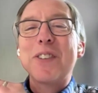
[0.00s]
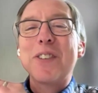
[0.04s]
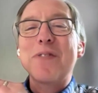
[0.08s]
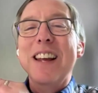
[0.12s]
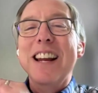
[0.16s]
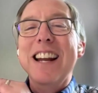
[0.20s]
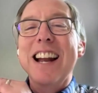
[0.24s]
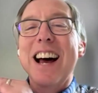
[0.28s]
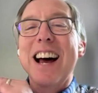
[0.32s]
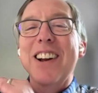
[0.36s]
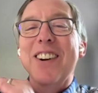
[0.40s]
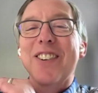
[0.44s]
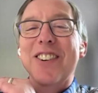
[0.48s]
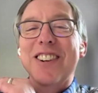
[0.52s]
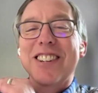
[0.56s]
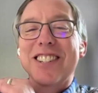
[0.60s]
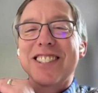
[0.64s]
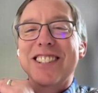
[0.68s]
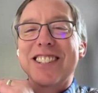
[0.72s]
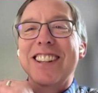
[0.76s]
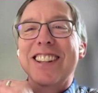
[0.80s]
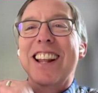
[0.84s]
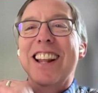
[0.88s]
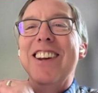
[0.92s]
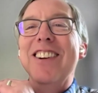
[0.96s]
that was me not
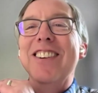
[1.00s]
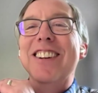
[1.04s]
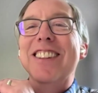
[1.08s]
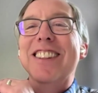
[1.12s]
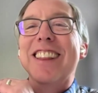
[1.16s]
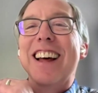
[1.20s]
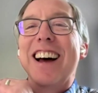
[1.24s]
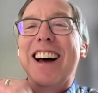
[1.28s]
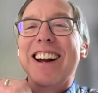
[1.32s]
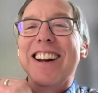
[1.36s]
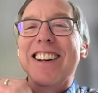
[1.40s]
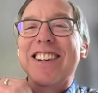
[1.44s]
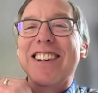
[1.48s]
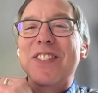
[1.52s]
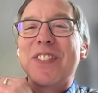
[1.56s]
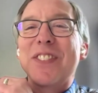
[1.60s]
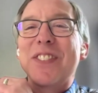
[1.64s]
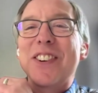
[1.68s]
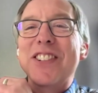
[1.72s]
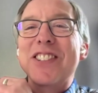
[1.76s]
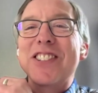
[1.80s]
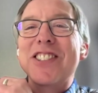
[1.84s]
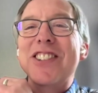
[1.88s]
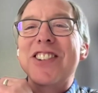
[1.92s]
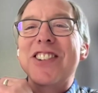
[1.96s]
noticing that you did that as
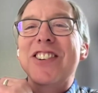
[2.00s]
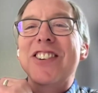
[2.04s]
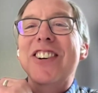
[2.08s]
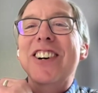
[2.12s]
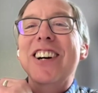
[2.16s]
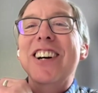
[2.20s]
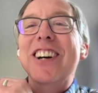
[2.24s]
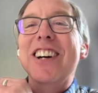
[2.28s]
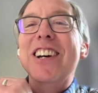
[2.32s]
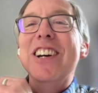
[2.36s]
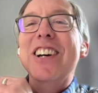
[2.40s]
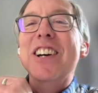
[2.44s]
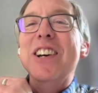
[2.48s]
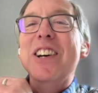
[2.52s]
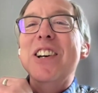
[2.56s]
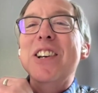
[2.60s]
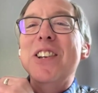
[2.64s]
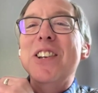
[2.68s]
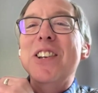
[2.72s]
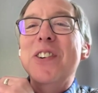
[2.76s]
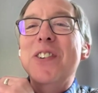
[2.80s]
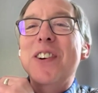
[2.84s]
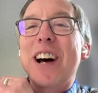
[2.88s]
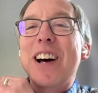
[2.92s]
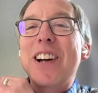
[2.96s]
opposed to
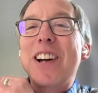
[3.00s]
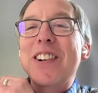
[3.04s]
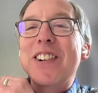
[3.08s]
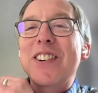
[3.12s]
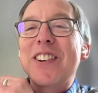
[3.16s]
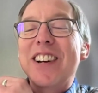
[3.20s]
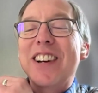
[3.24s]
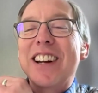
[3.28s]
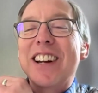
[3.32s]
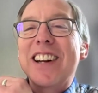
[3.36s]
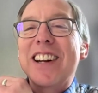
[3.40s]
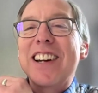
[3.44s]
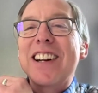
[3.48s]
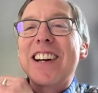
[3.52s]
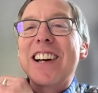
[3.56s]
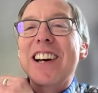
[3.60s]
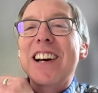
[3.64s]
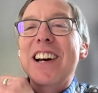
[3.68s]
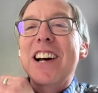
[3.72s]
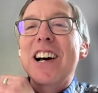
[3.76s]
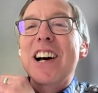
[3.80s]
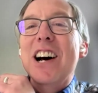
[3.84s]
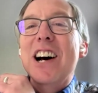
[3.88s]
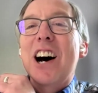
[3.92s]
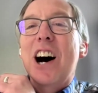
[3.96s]
you not doing it.
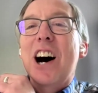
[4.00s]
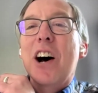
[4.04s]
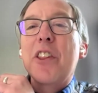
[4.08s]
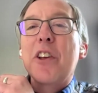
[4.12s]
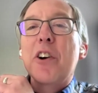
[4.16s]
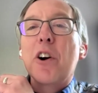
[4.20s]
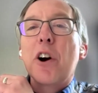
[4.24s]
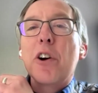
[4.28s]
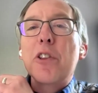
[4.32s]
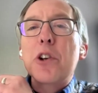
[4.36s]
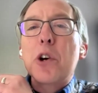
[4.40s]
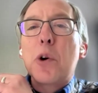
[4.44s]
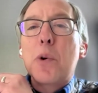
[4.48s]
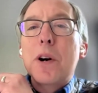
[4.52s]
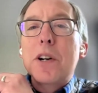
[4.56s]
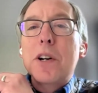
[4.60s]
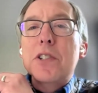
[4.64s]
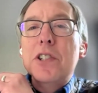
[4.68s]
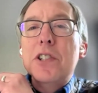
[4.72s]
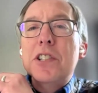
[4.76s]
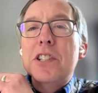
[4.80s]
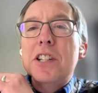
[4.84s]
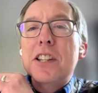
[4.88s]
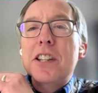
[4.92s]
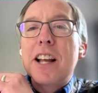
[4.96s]
Are there other
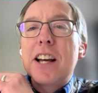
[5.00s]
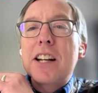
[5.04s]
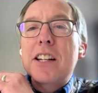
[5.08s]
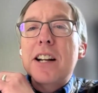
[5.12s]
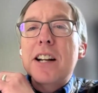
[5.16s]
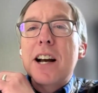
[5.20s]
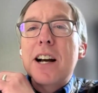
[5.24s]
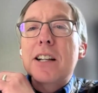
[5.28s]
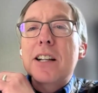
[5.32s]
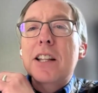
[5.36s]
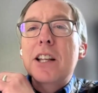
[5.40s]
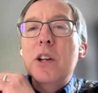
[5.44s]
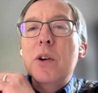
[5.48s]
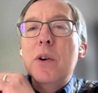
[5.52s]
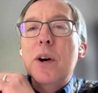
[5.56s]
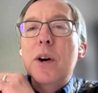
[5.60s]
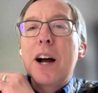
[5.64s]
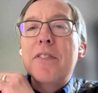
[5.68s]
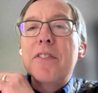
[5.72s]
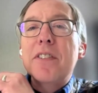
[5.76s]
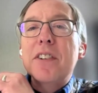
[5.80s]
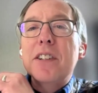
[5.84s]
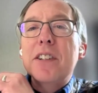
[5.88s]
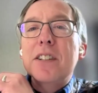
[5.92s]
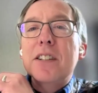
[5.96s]
questions in that doc that
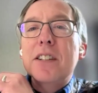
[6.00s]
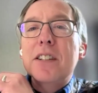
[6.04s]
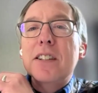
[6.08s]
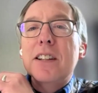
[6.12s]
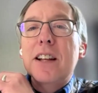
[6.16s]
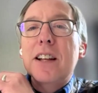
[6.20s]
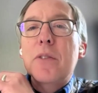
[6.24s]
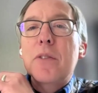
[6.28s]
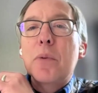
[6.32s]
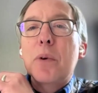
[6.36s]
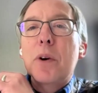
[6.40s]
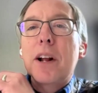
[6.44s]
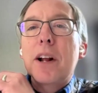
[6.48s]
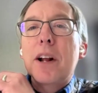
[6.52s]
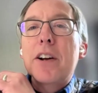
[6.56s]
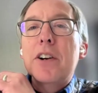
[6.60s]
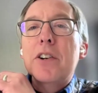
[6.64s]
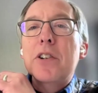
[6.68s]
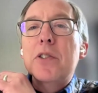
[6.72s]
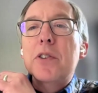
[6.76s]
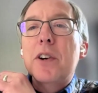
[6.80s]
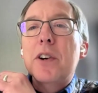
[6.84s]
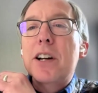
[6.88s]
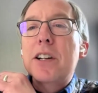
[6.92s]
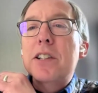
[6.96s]
you haven't that were
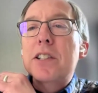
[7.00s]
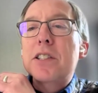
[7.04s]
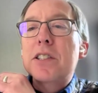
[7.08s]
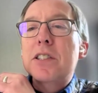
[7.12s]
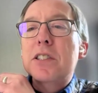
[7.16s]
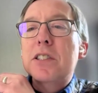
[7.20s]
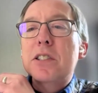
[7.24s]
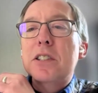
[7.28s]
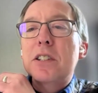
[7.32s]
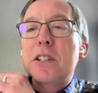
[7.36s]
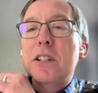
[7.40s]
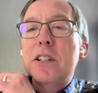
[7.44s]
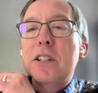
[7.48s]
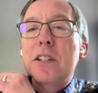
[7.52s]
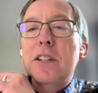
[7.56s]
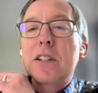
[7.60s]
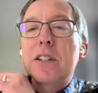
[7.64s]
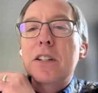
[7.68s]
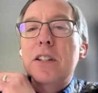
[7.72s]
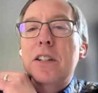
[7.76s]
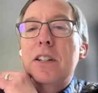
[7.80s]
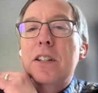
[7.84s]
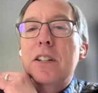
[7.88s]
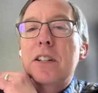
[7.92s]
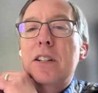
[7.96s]
not addressed?